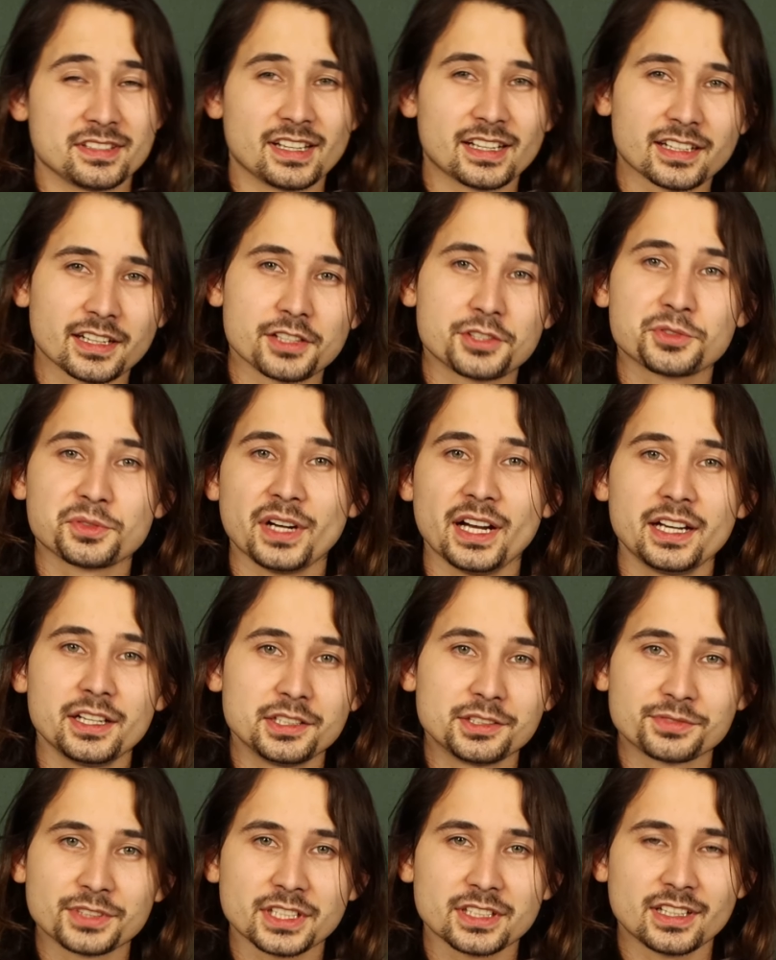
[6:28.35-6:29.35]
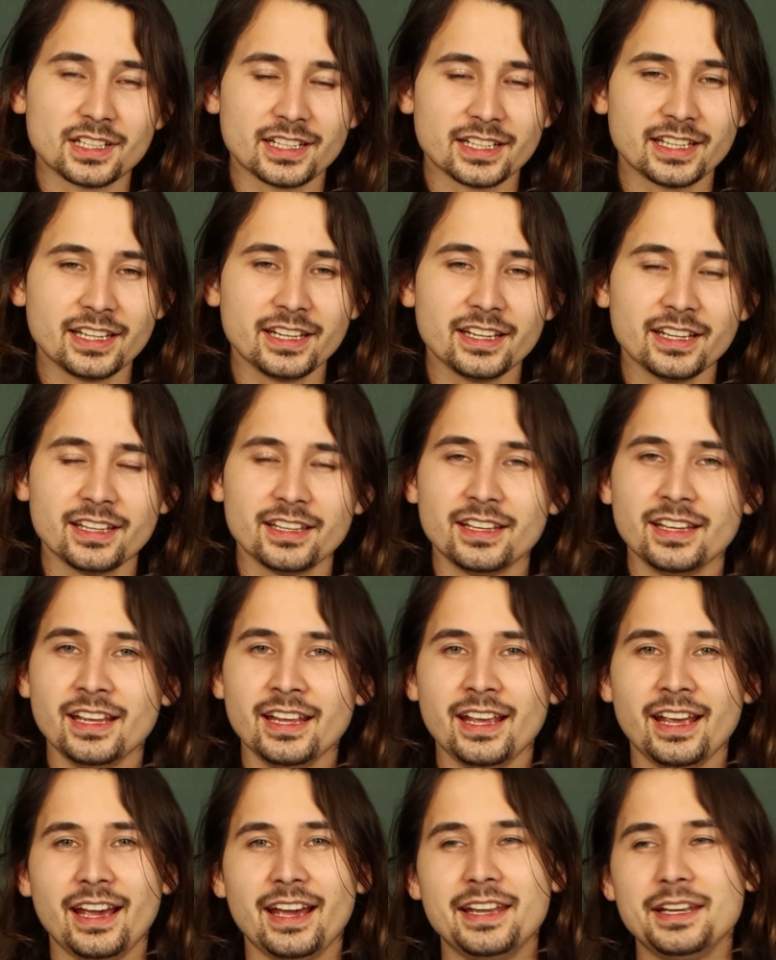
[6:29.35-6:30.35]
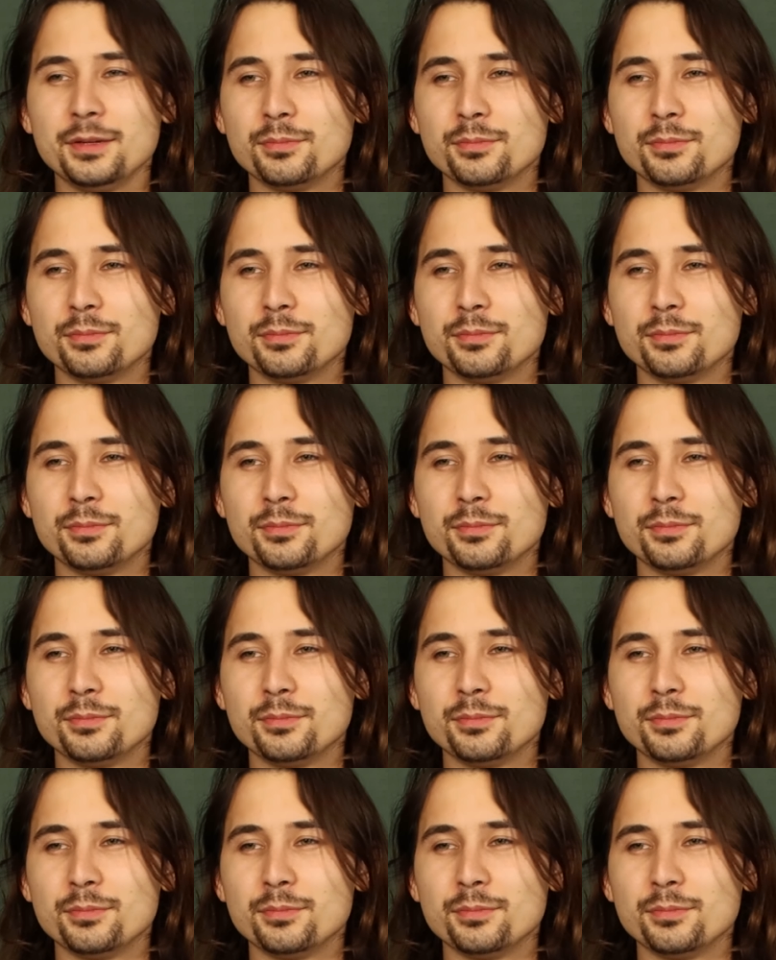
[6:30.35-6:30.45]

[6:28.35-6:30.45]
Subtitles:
Like, I tried overclocking it, and